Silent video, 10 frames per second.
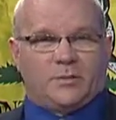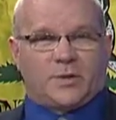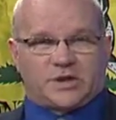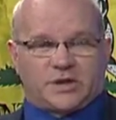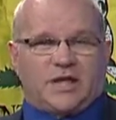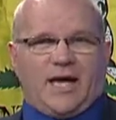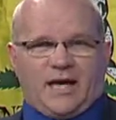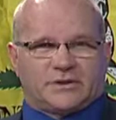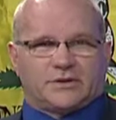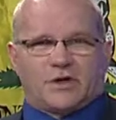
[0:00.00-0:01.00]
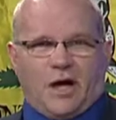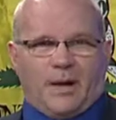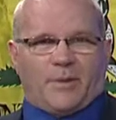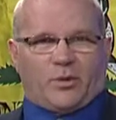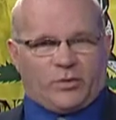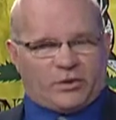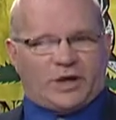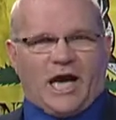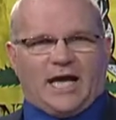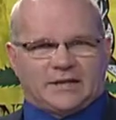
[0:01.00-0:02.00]
But she has to comment, we're
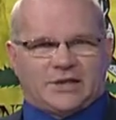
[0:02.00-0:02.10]
not